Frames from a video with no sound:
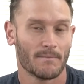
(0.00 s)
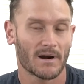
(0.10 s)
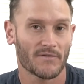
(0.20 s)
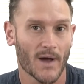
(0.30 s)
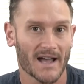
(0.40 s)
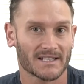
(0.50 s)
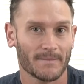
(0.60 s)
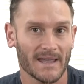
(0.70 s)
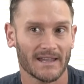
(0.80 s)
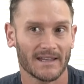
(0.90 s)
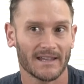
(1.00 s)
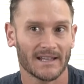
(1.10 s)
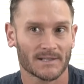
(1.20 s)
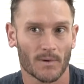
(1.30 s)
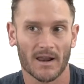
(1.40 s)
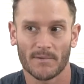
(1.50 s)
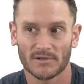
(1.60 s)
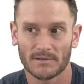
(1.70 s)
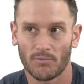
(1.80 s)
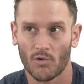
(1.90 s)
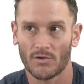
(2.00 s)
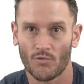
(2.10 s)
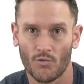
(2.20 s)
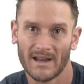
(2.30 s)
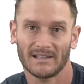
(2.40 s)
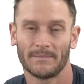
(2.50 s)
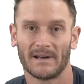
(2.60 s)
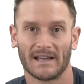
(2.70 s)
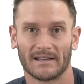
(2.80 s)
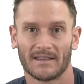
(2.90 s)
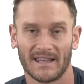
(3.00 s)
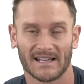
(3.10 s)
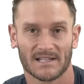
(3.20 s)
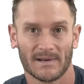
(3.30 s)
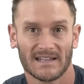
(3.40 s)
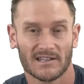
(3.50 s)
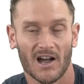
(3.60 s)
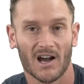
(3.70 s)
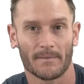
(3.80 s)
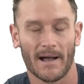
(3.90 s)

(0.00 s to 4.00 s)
But if you ask me, it's one of the most important rate limiting things that we need to talk